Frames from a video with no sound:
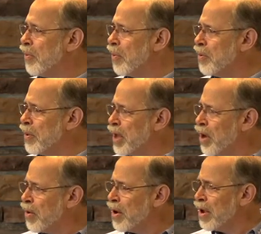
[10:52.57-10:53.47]
when we
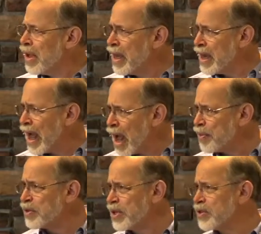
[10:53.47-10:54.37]
go in
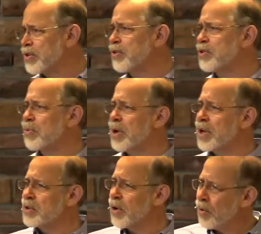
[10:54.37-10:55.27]
opposition to what
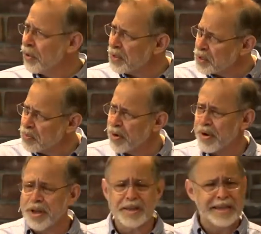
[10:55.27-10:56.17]
His Holy
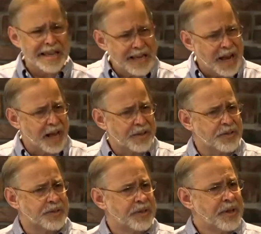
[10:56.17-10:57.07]
Spirit in
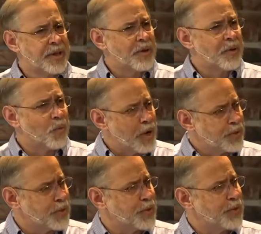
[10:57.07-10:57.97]
us
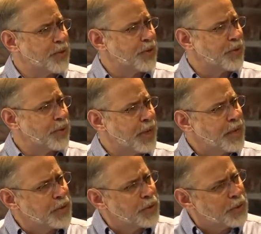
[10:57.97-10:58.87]
wants us to do.
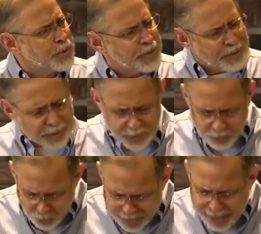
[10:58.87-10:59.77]
So there's a, there's a
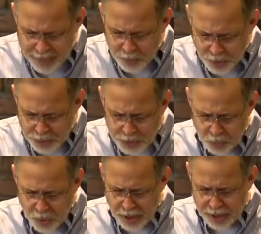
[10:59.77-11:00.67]
way that we're to
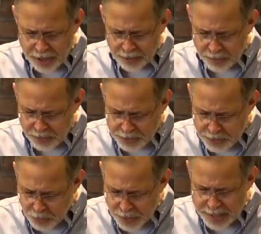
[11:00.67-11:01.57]
walk here, there's
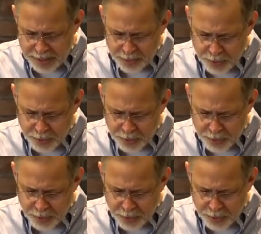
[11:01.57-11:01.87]
a way that